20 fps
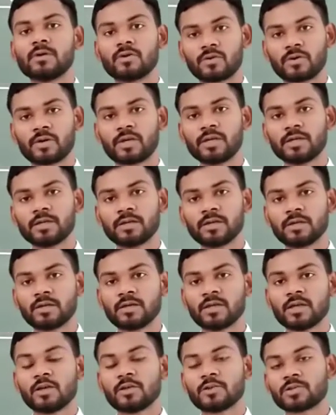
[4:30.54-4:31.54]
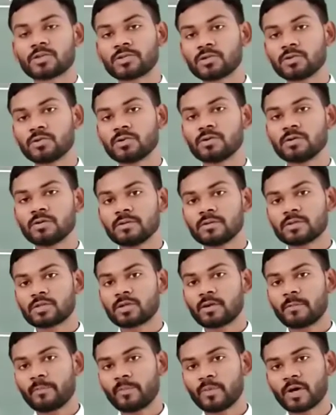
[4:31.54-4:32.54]
Okay? So
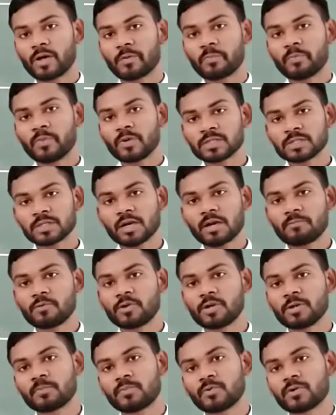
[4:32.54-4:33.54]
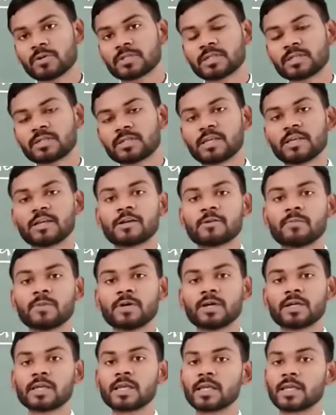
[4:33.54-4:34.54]
the purpose of deposit their
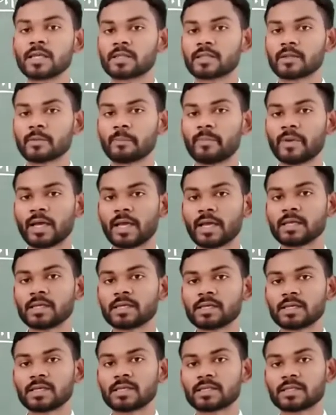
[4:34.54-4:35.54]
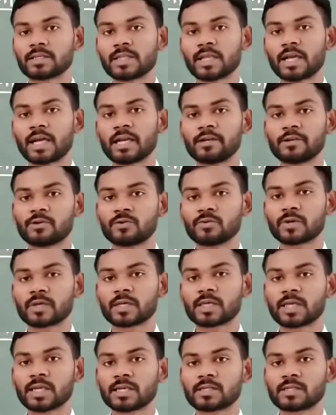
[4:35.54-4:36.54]
money in the bank is that
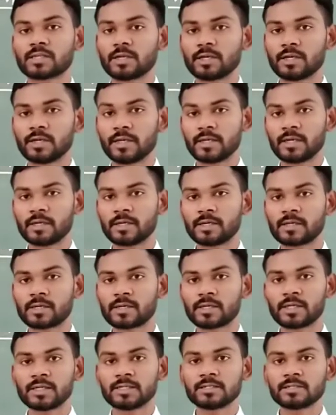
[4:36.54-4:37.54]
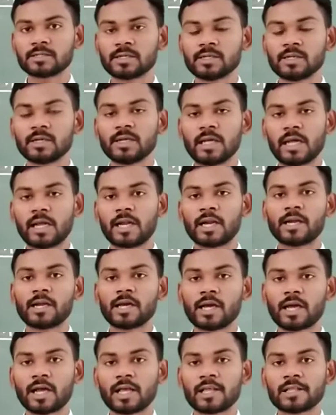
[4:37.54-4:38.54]
to get the interest
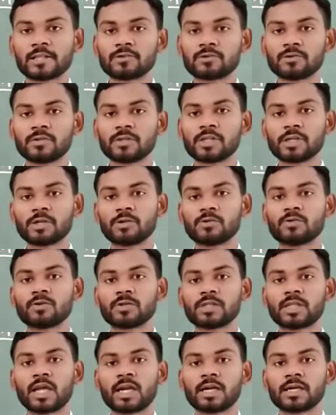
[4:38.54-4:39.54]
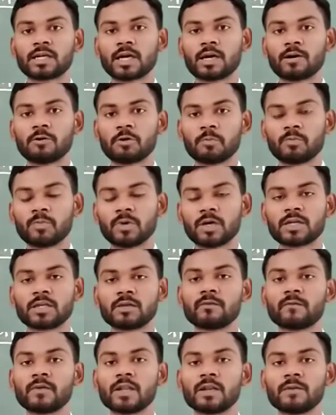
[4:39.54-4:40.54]
and also they know that our
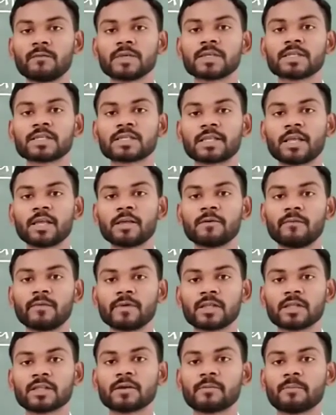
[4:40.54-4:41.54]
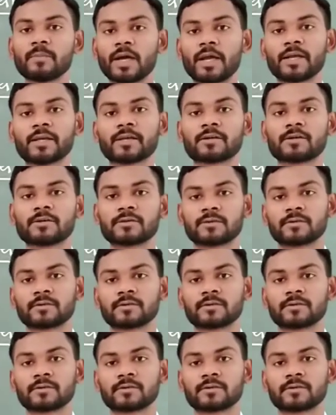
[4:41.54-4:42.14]
money will be safe in the bank.